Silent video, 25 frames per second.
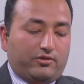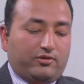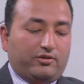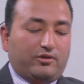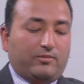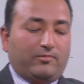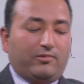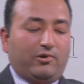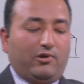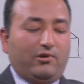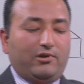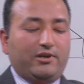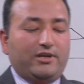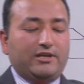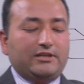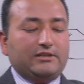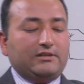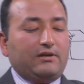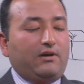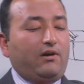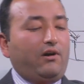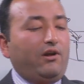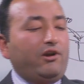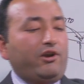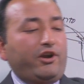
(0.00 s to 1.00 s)
the ball is
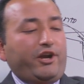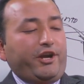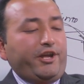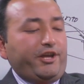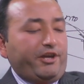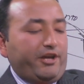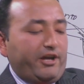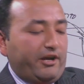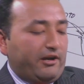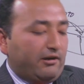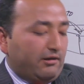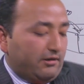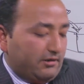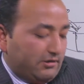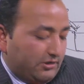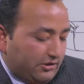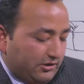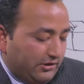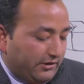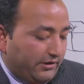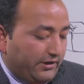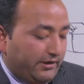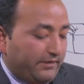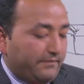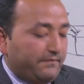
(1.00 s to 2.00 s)
already here.
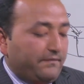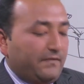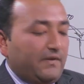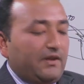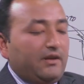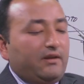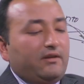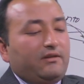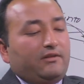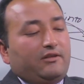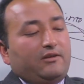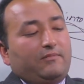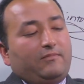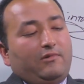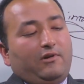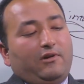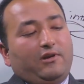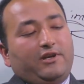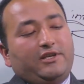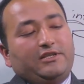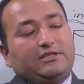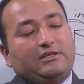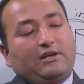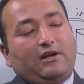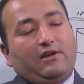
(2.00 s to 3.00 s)
The ball
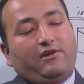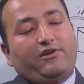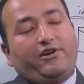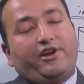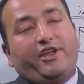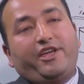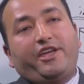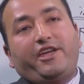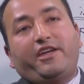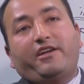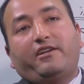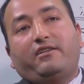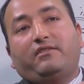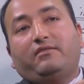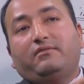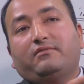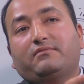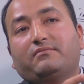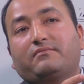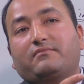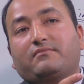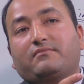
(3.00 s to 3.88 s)
is already here